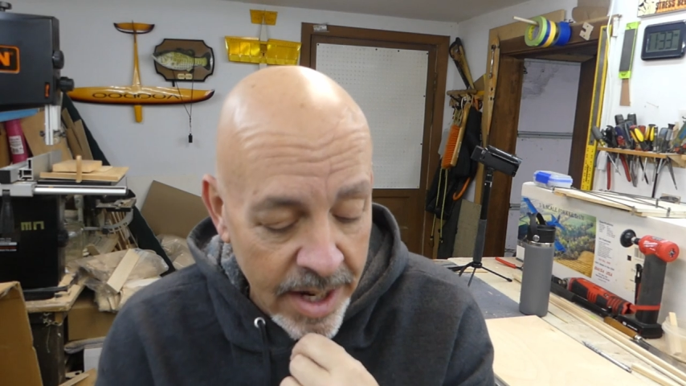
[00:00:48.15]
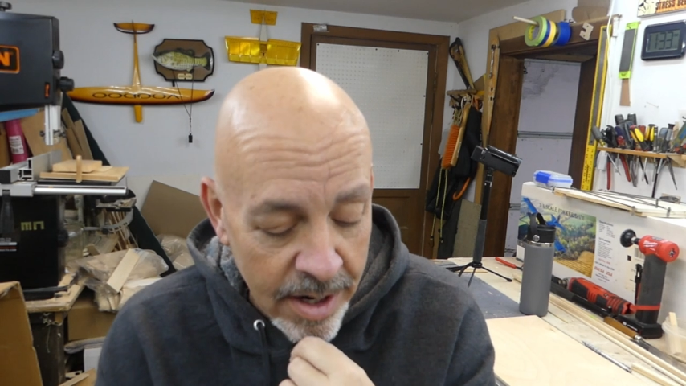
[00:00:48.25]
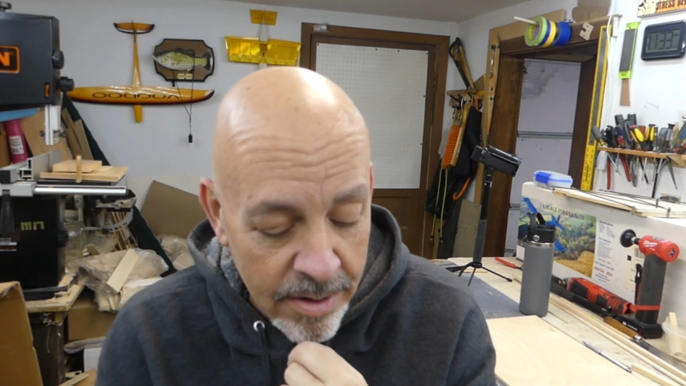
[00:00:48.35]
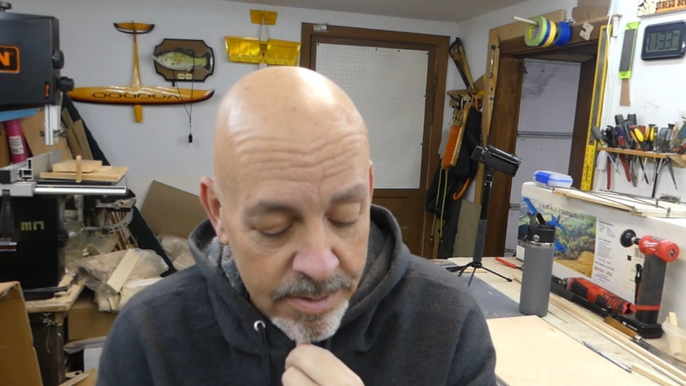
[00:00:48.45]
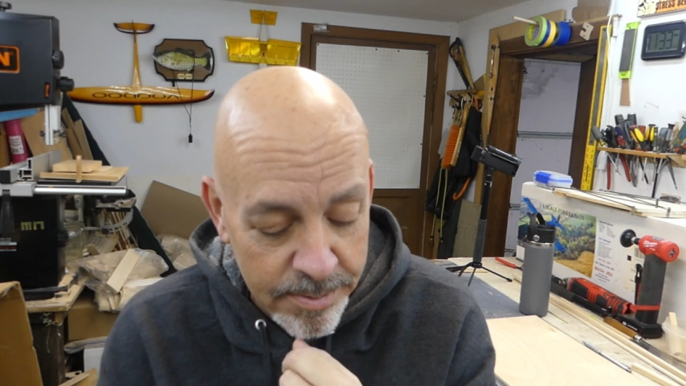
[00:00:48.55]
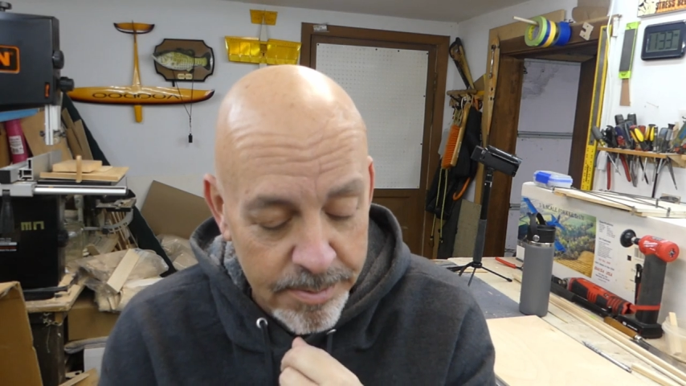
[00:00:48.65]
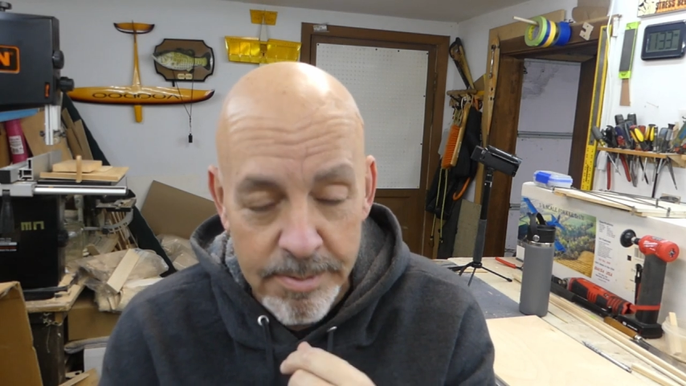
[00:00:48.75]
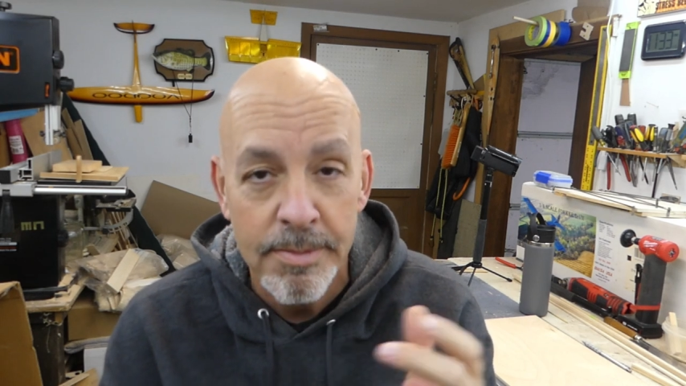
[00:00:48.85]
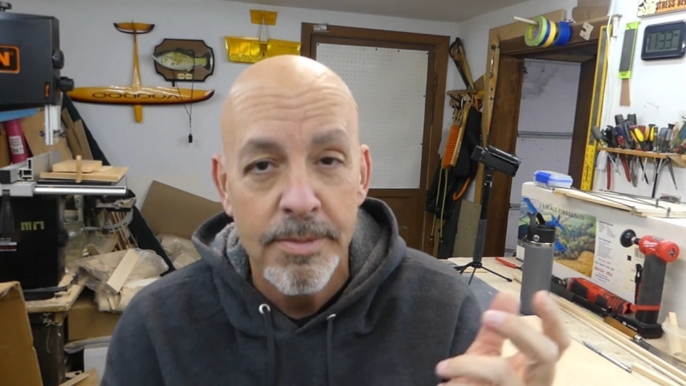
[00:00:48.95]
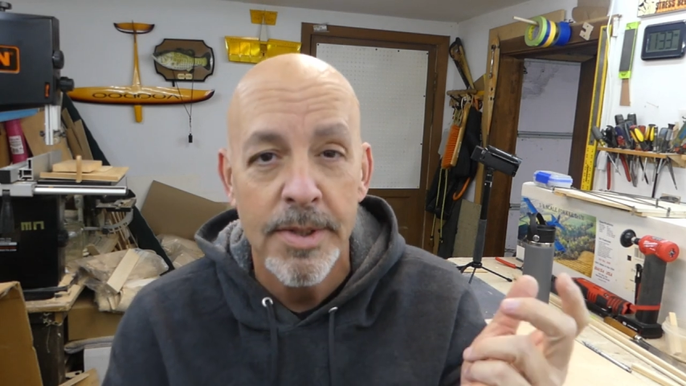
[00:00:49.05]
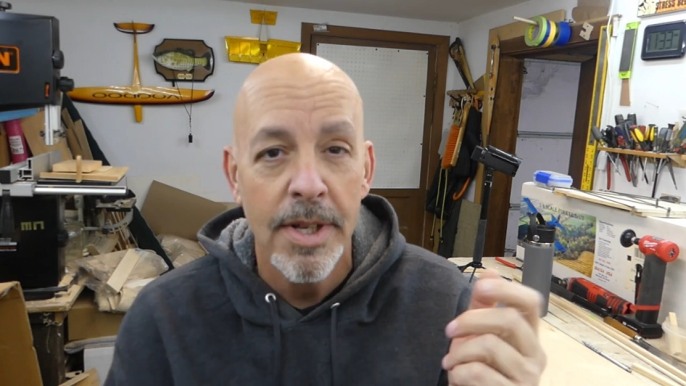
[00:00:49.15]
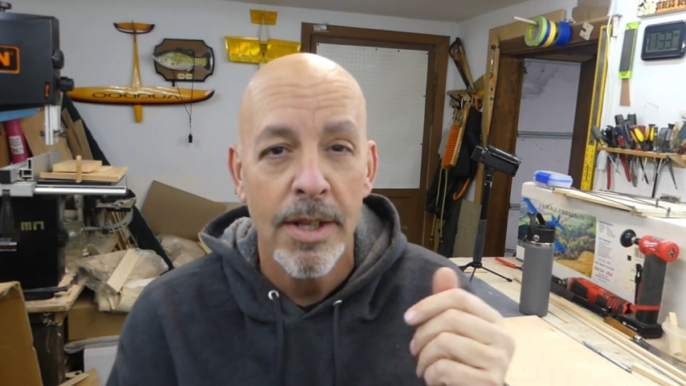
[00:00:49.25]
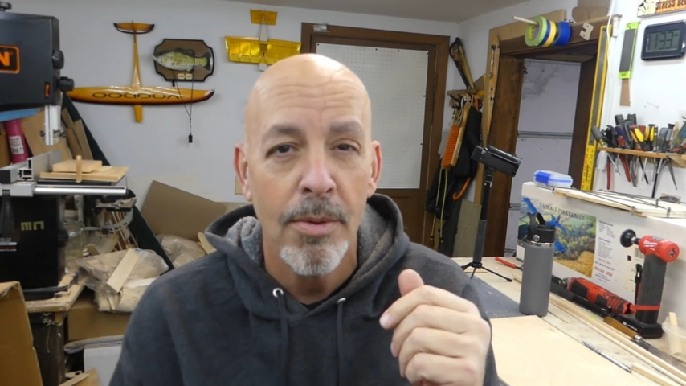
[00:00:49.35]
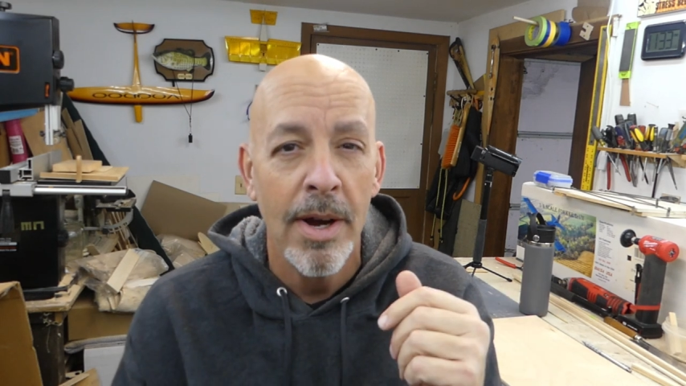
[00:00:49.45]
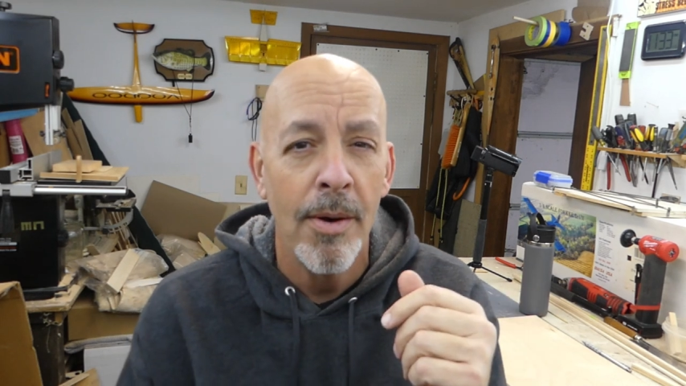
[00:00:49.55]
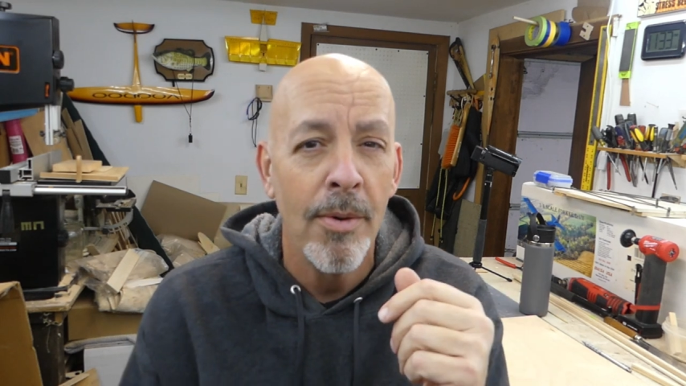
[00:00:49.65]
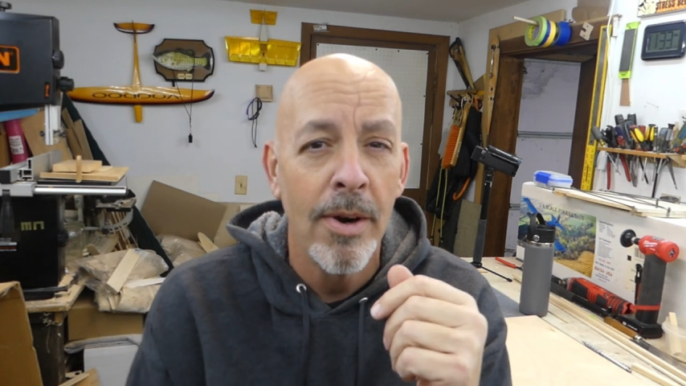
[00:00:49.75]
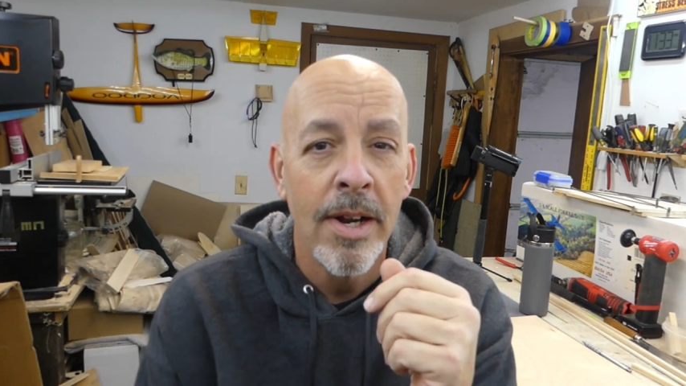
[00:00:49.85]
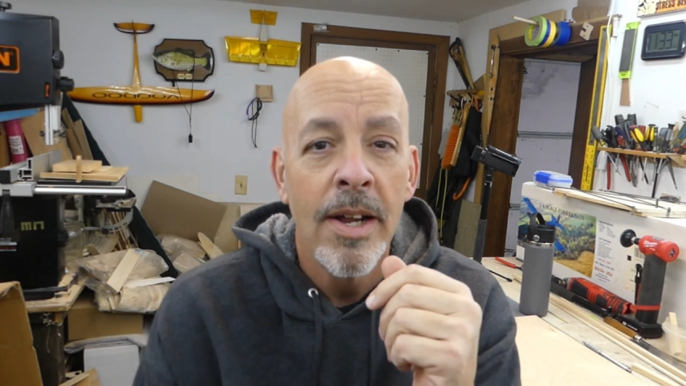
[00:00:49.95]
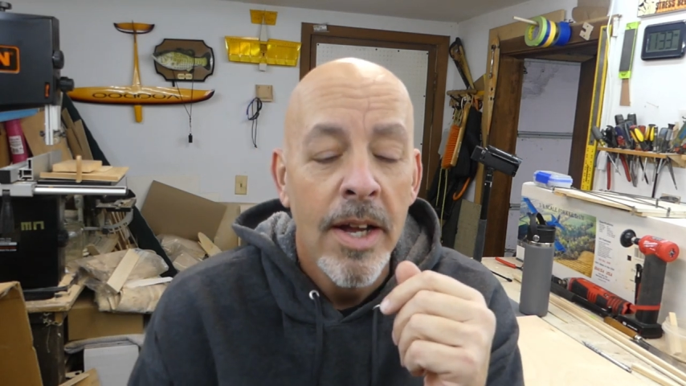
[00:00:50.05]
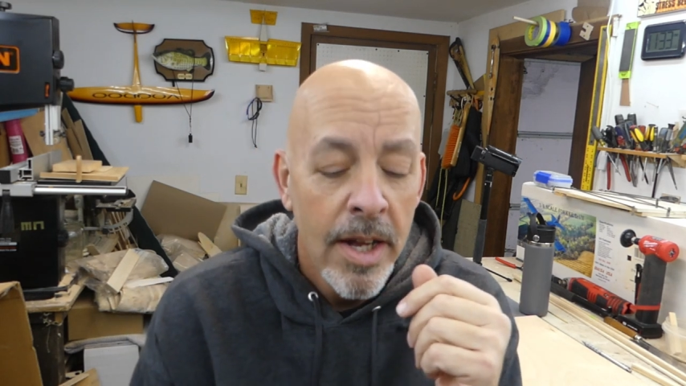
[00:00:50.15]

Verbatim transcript: gear, it's not the way I work.